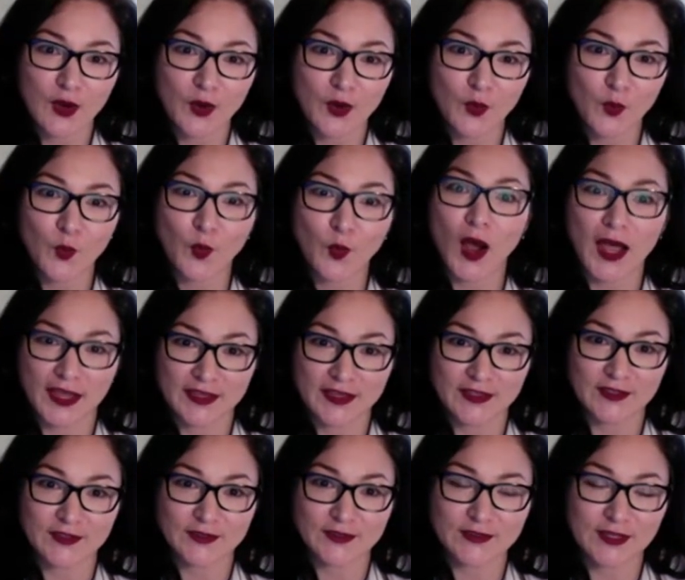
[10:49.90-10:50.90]

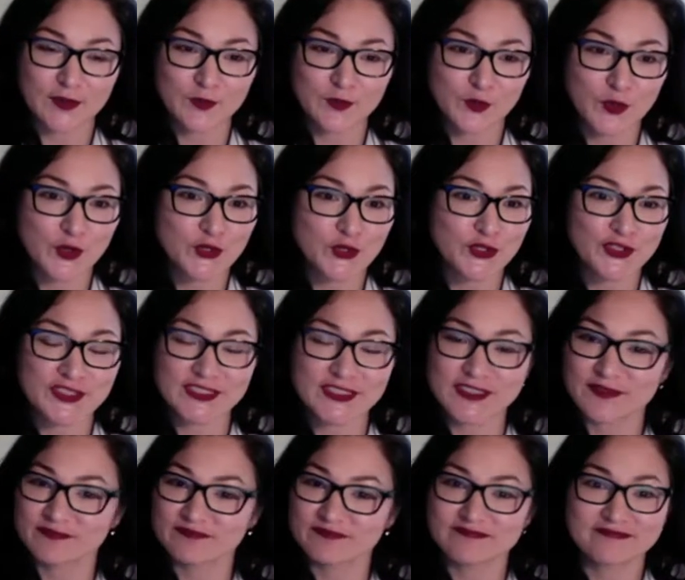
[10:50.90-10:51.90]
wild and we're
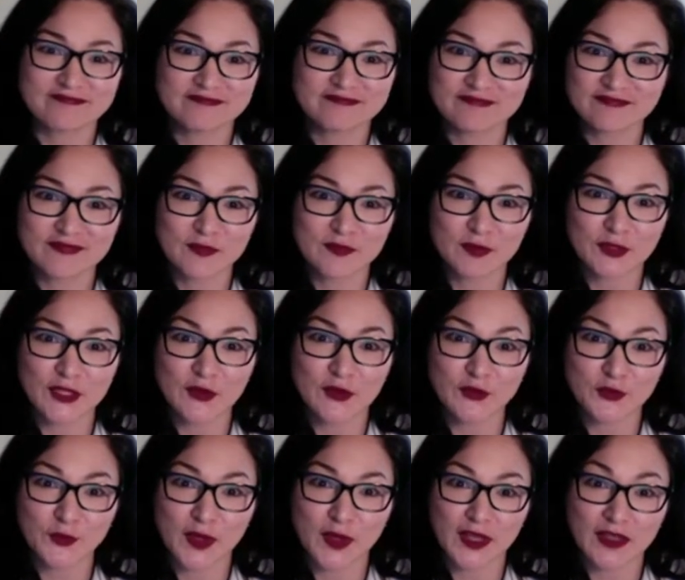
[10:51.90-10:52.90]
just blown
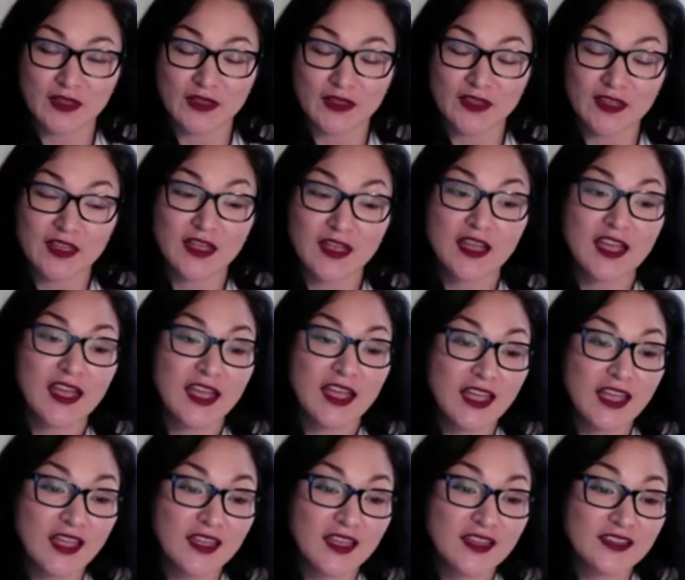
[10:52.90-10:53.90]
away.
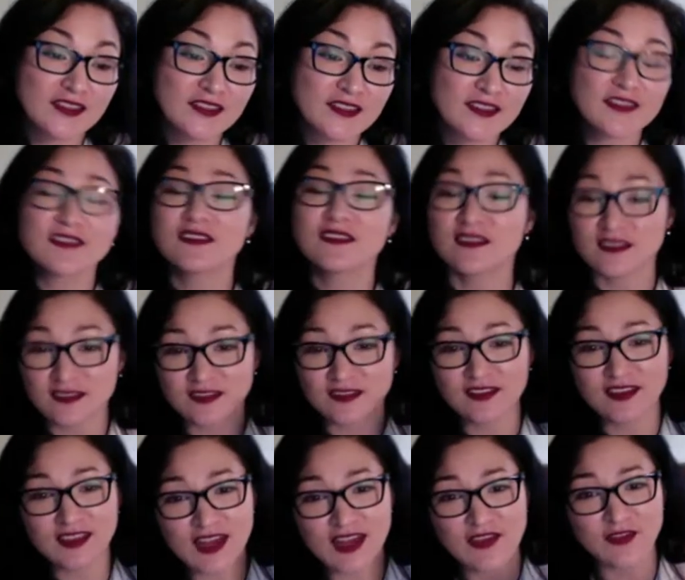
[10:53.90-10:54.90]
And
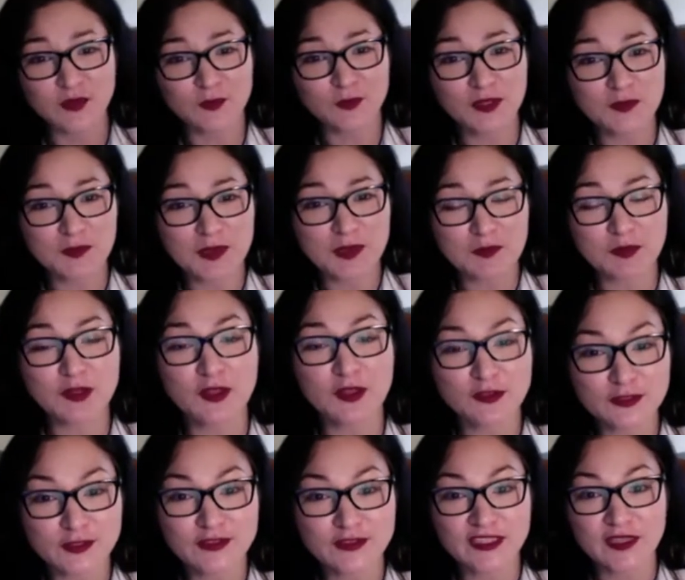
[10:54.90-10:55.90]
inevitably, people
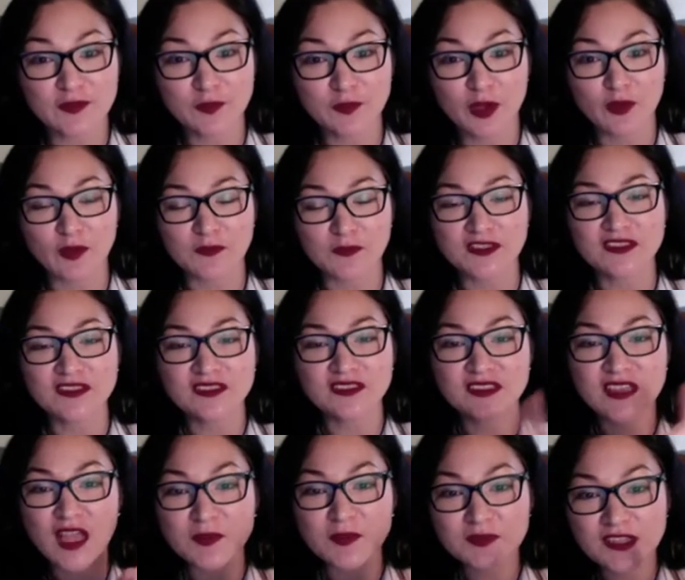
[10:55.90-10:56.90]
also send poems.
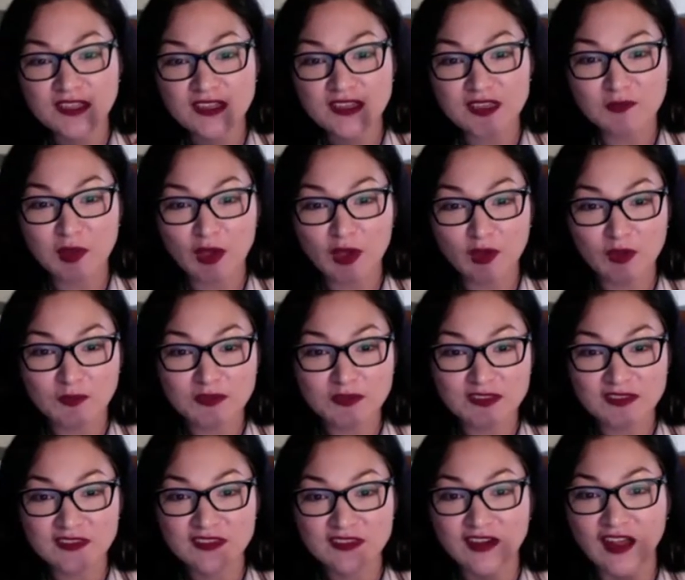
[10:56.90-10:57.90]
Stop sending poems.
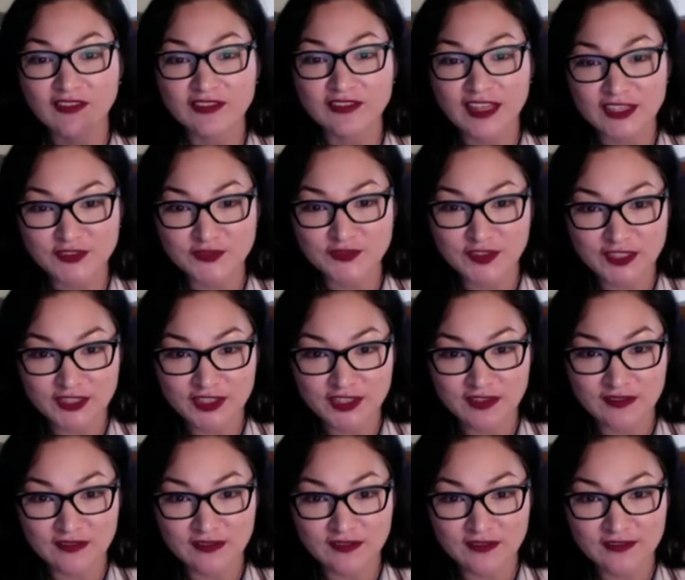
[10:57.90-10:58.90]
They're not flash
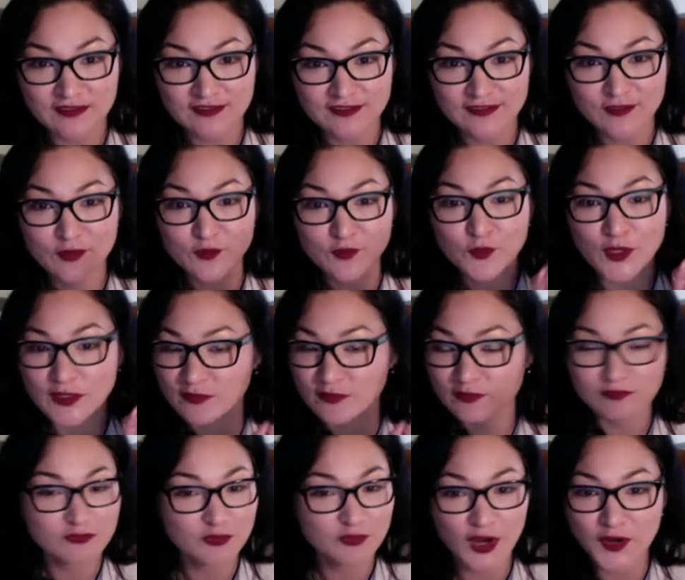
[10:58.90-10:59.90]
fiction. We
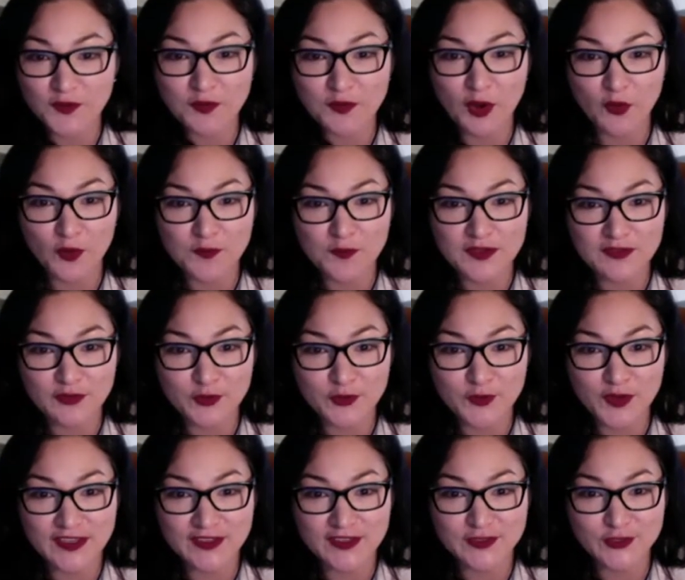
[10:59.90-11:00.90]
run poems every
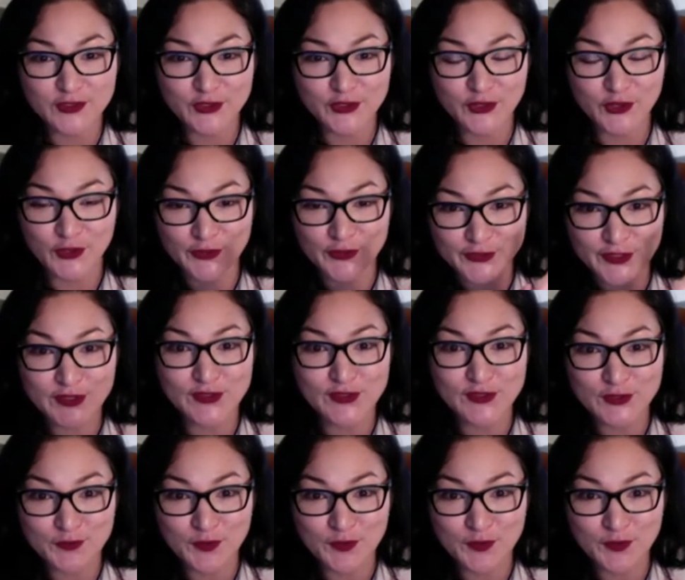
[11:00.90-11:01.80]
week in the journal. Send us your